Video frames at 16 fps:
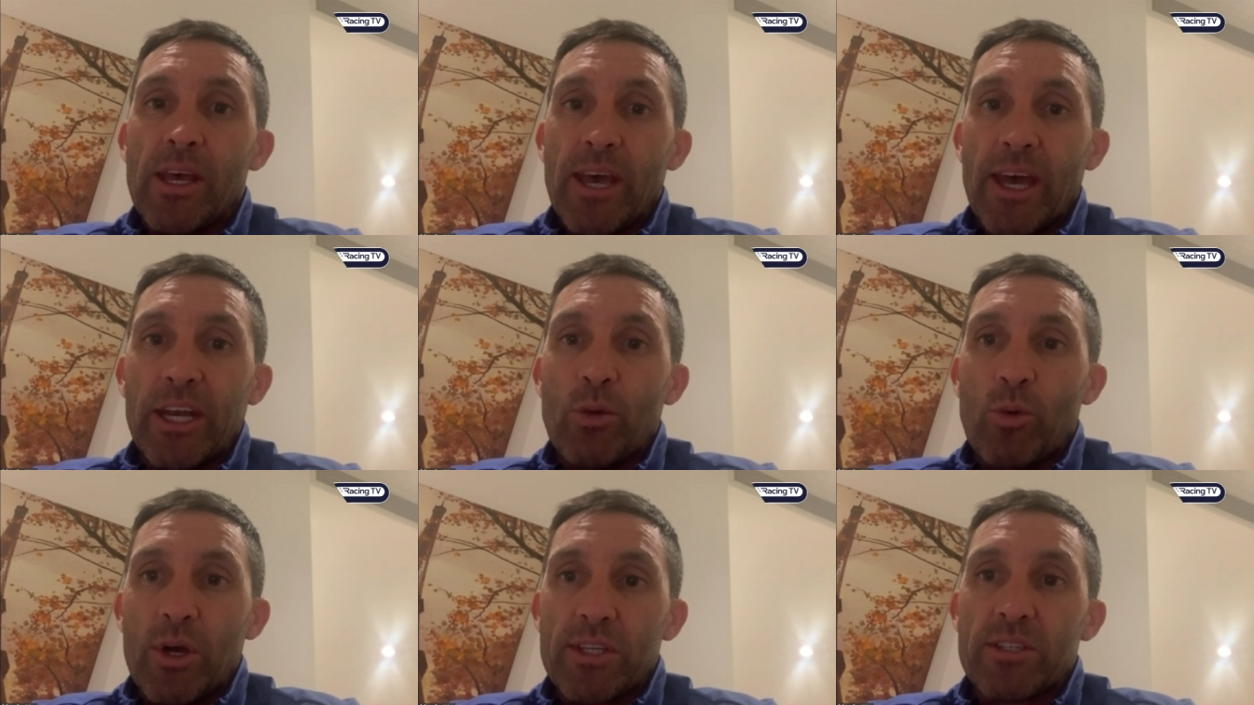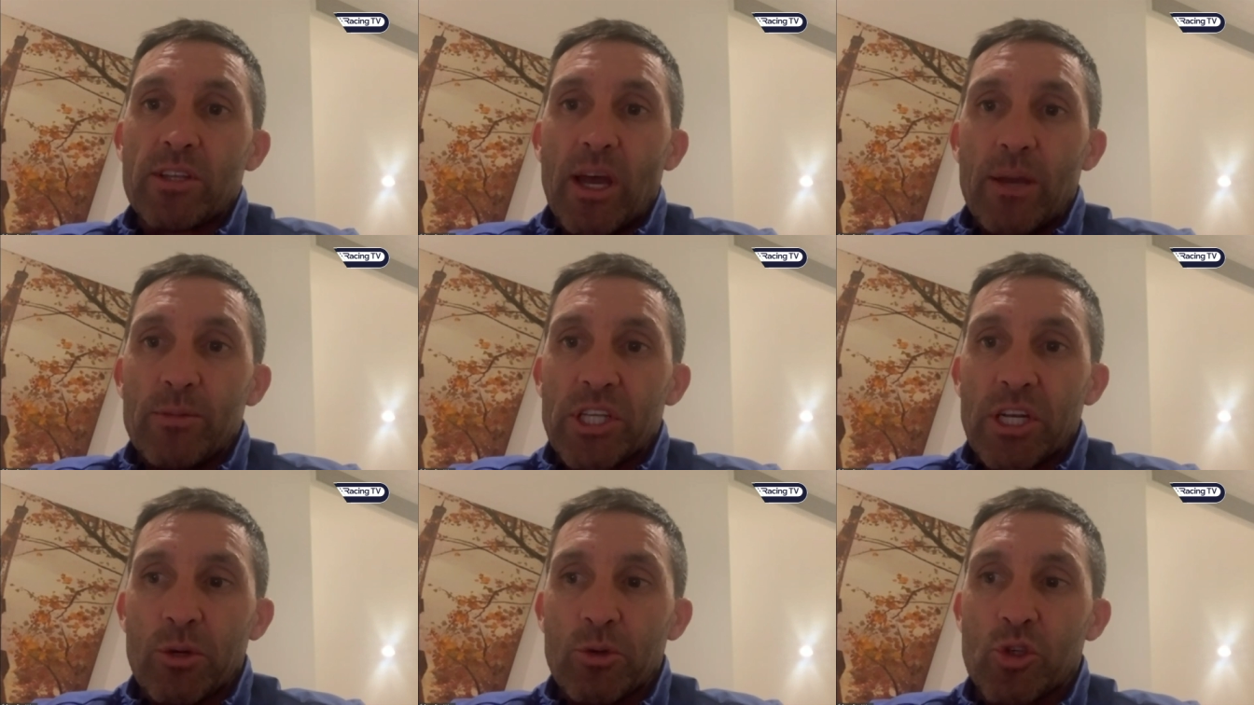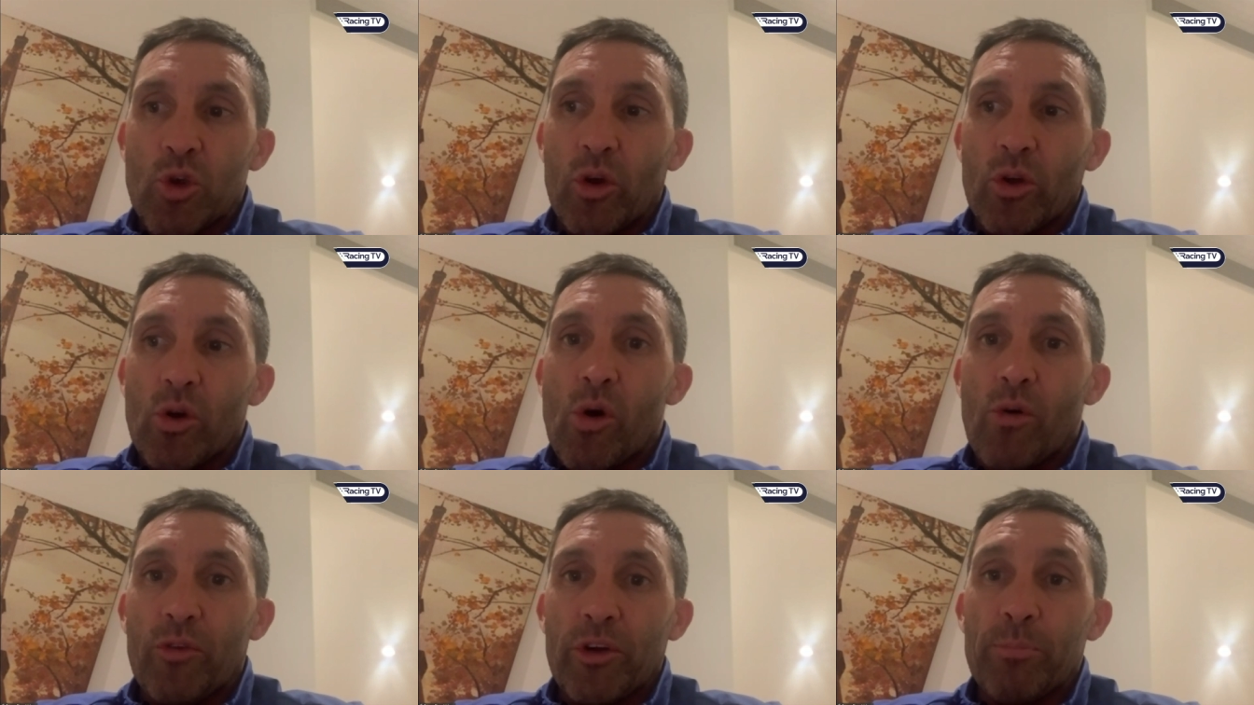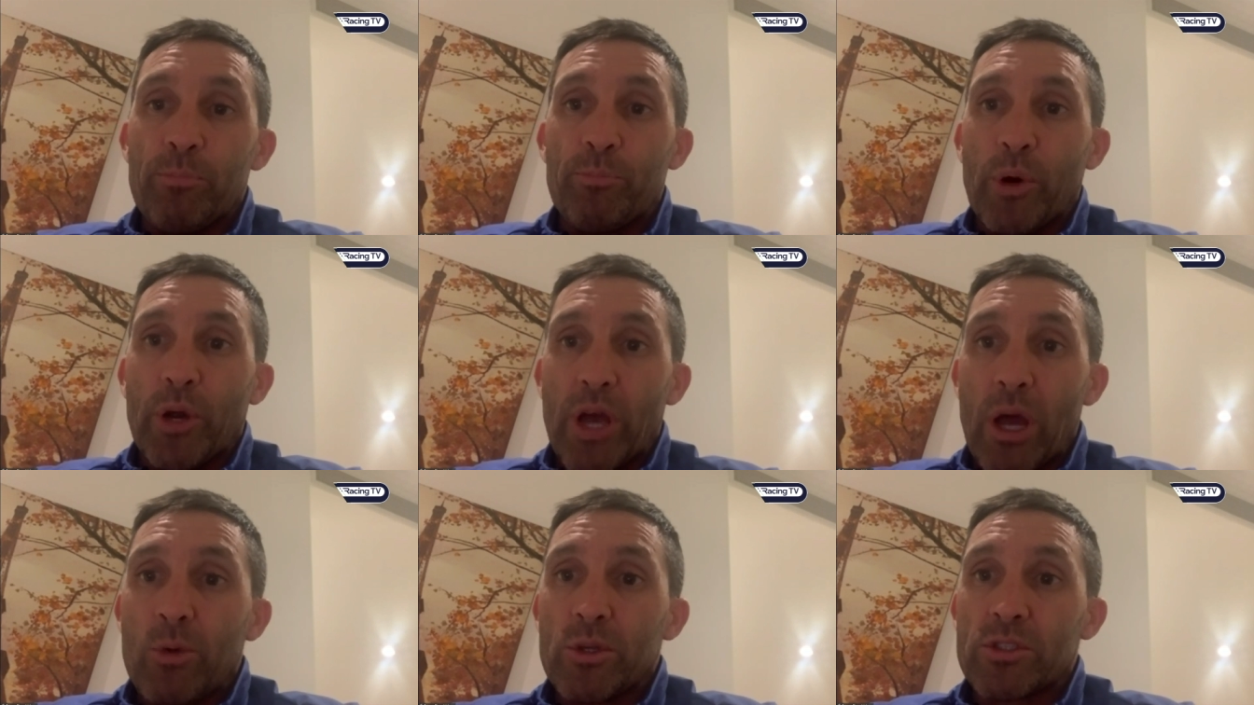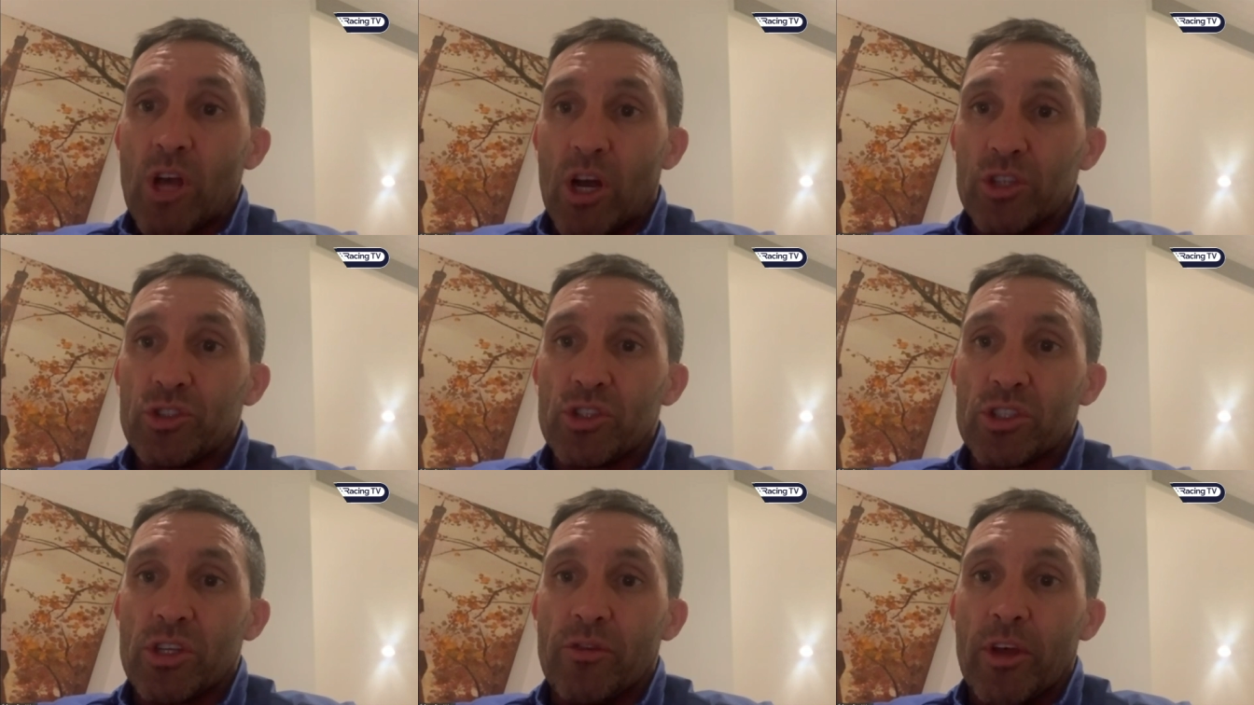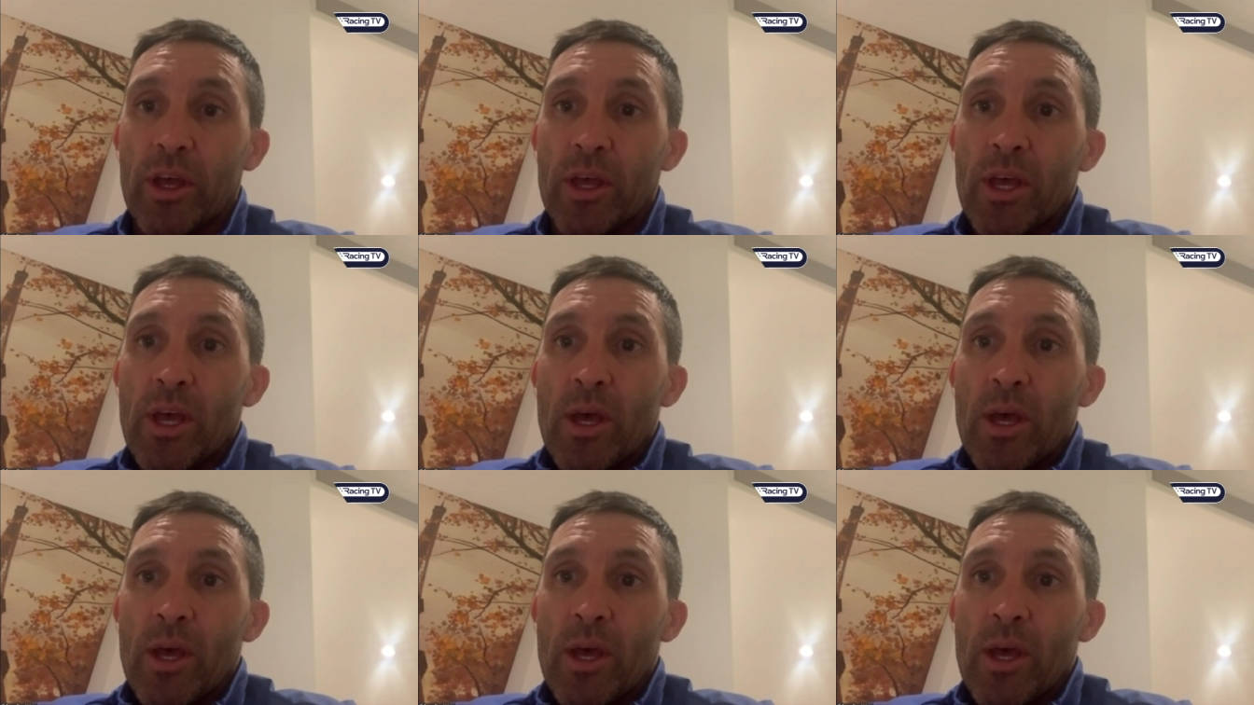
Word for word: And there was times that I was going over, but I was conscious of it.